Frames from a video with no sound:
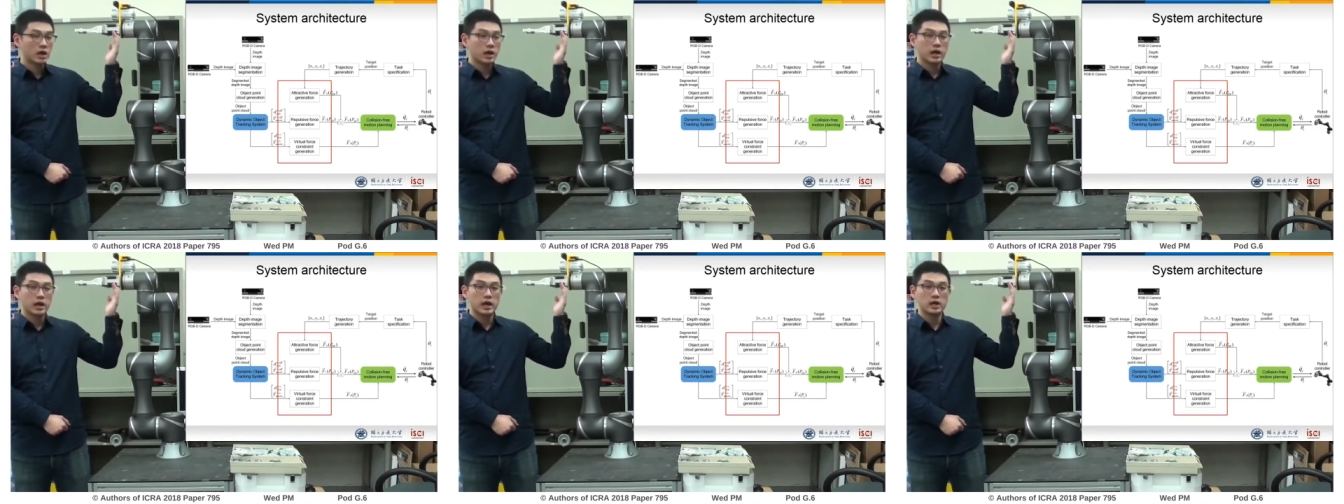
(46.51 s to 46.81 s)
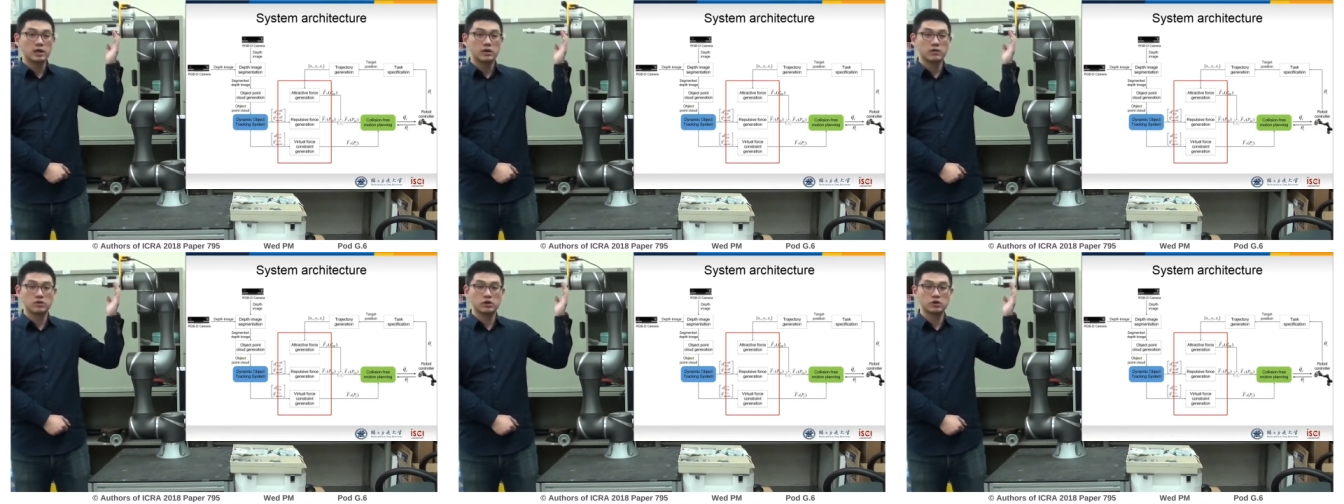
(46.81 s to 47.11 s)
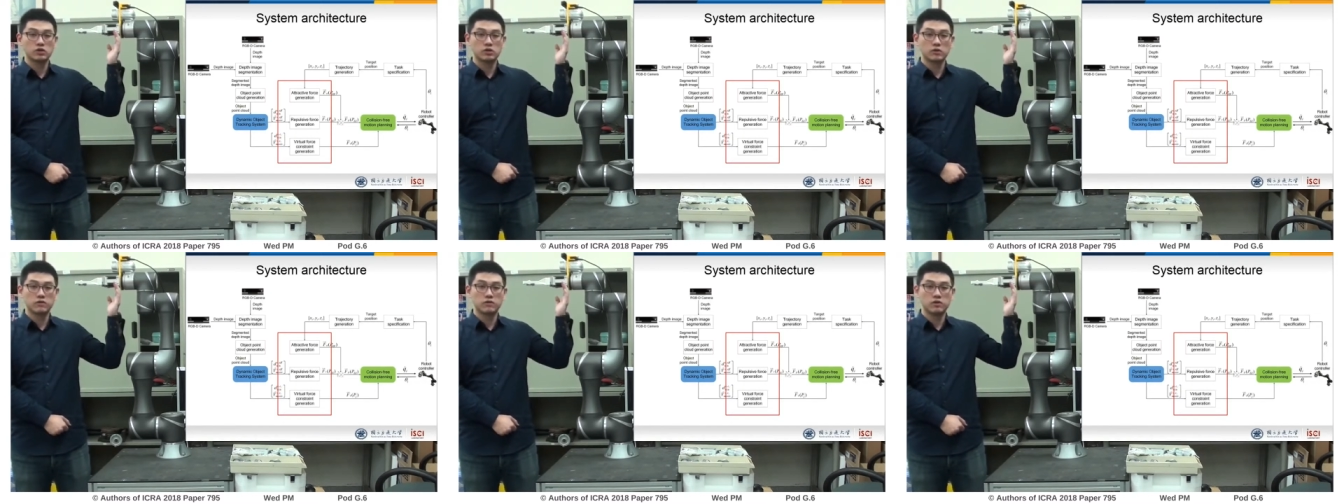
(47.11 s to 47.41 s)
and the
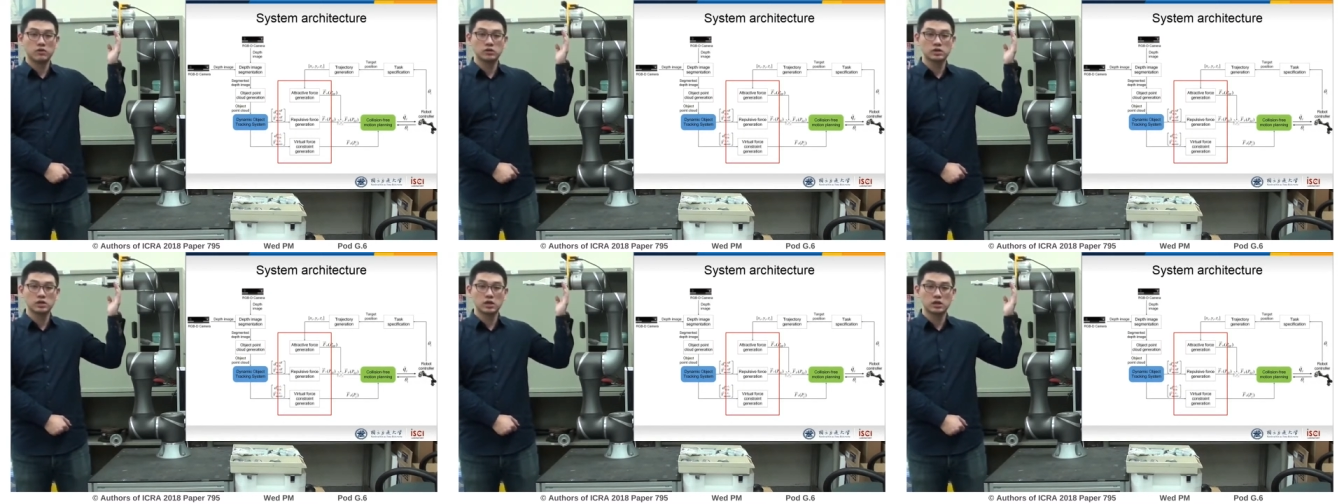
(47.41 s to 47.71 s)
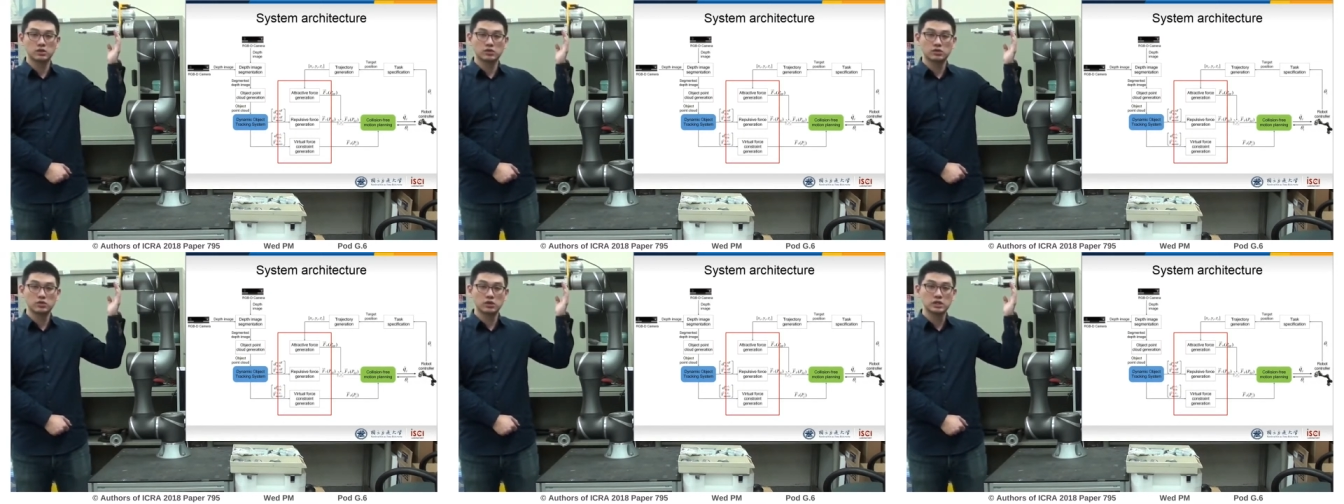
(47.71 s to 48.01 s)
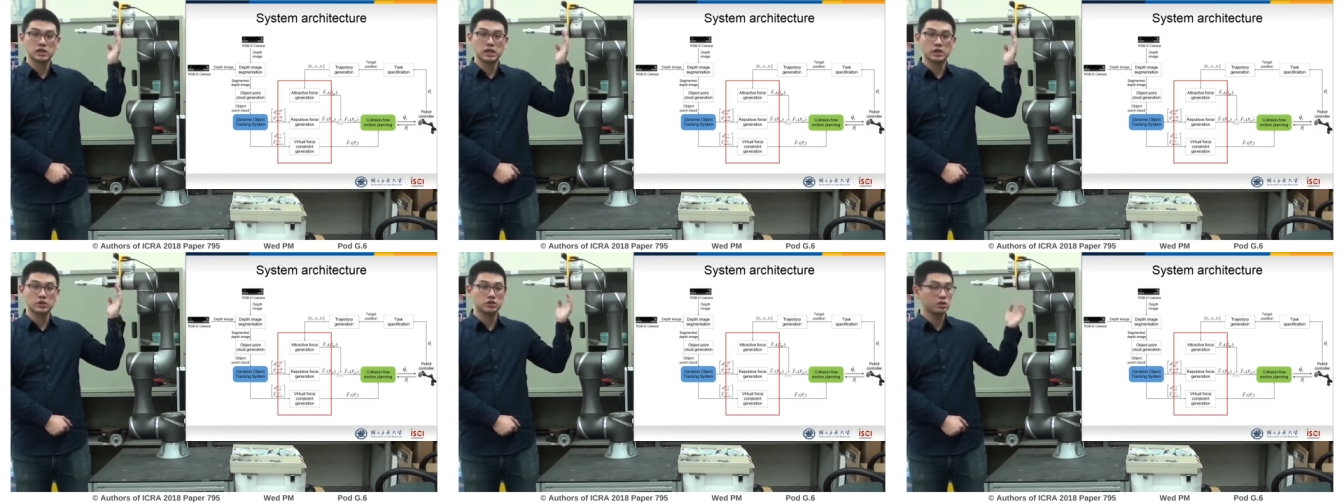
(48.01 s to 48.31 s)
virtual force constraints
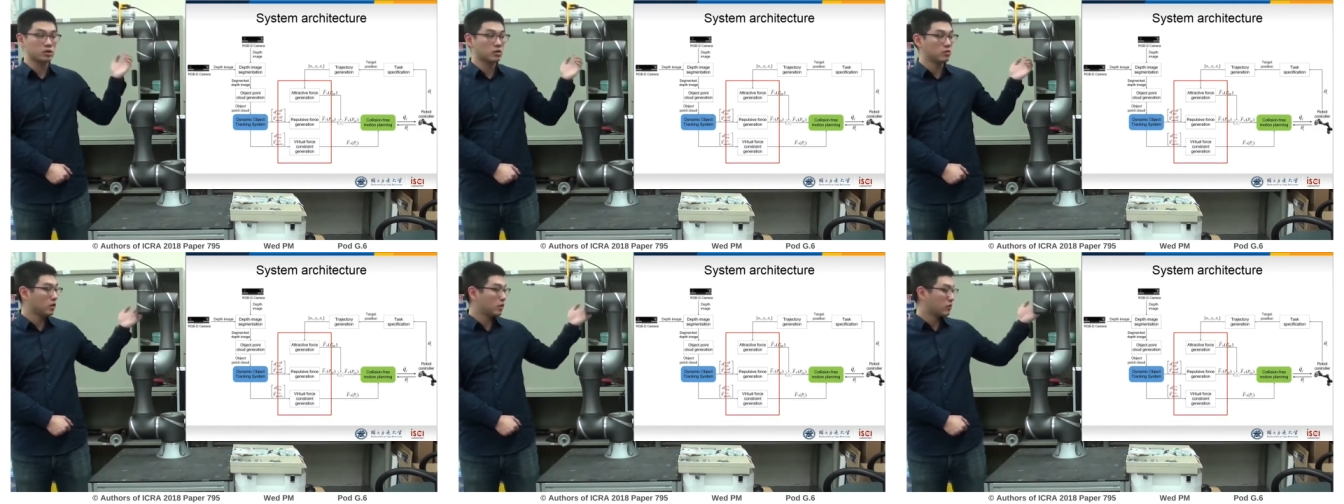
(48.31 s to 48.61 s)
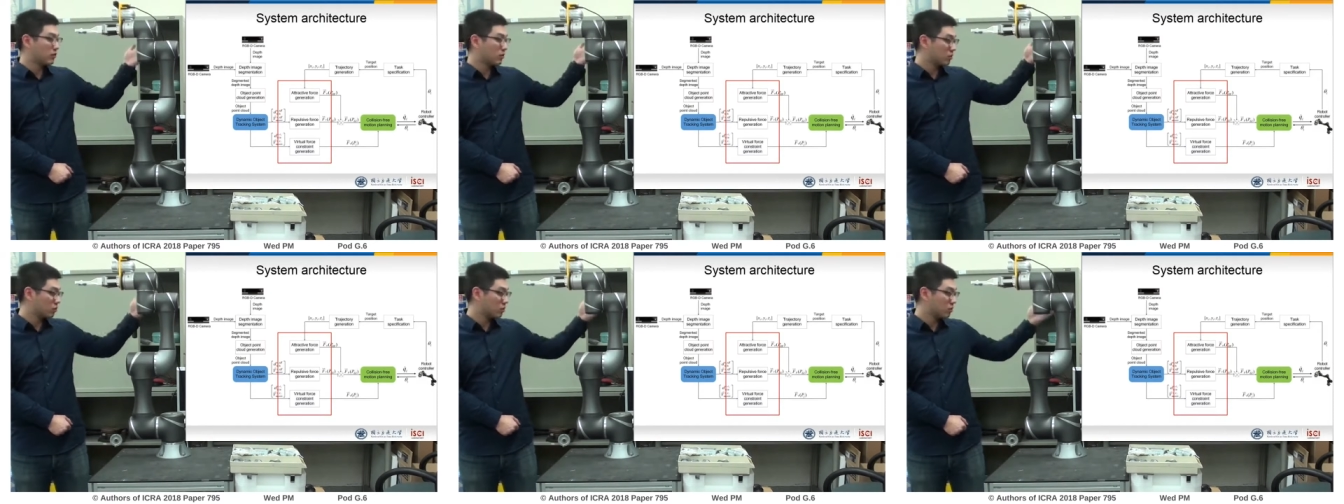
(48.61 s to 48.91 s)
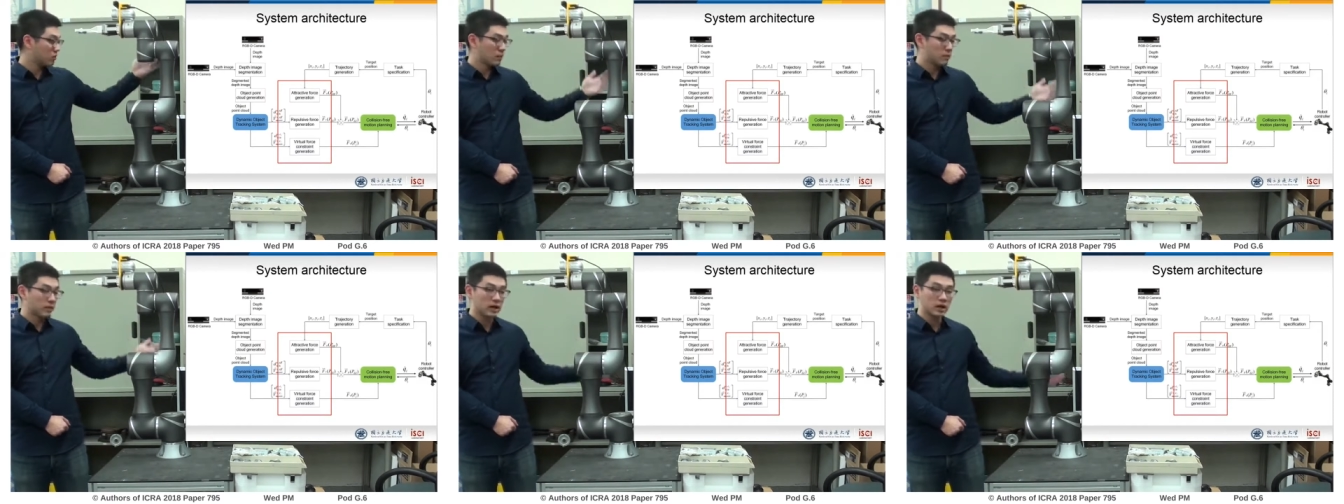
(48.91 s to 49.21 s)
are generated for
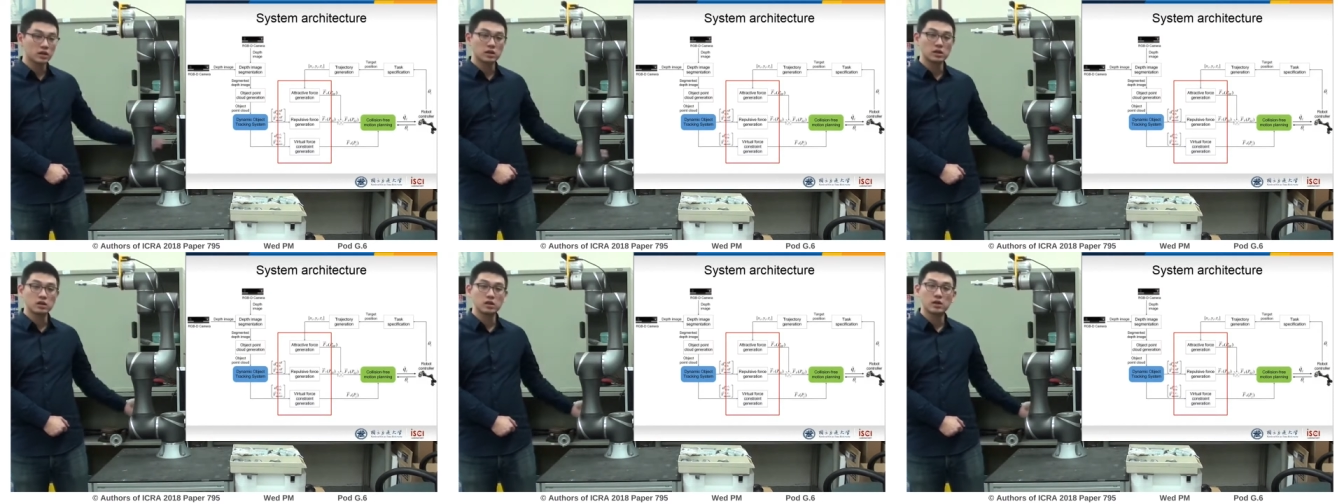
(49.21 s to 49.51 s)
robot body.